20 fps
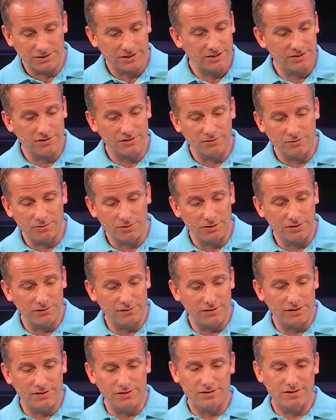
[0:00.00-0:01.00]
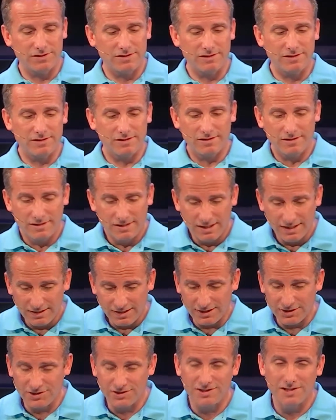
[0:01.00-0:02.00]
You know, the world views,
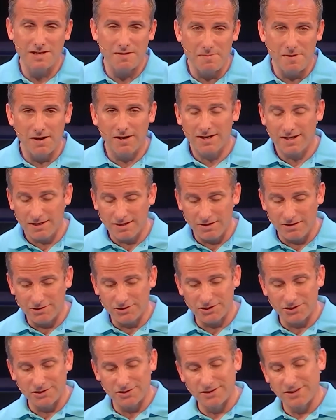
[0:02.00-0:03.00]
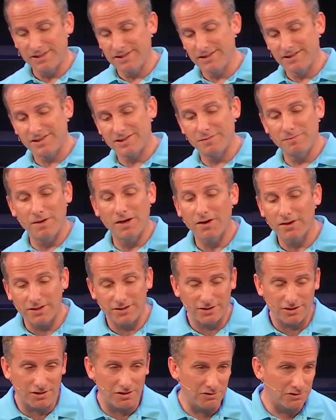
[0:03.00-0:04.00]
not just in the American culture or in the
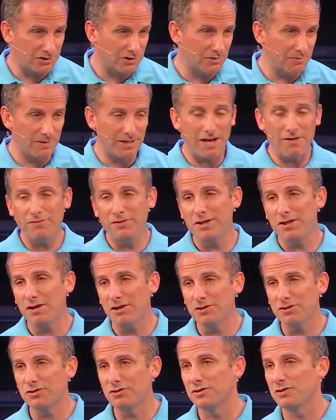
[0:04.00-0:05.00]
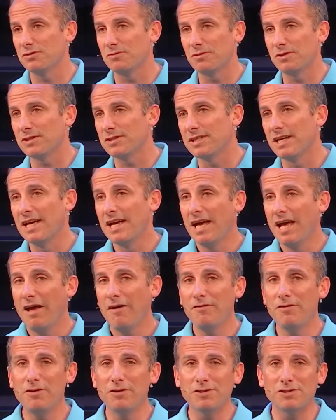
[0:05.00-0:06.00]
Samaritan culture, but every culture in the world.
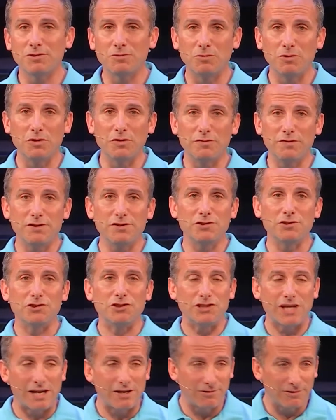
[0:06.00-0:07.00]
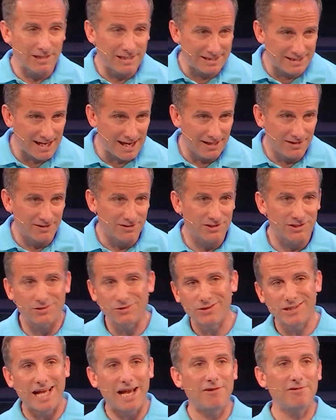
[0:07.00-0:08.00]
Have you noticed that worldviews are generally tailored
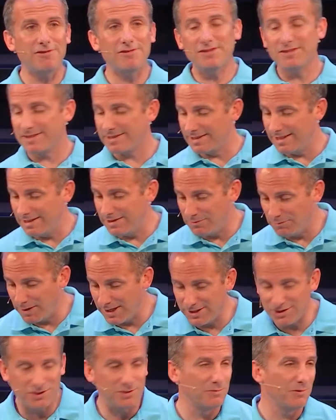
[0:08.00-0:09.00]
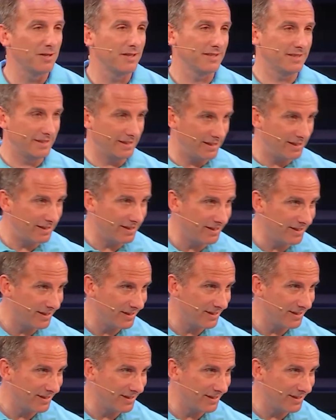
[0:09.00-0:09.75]
to allow you to sin in ways you want to sin?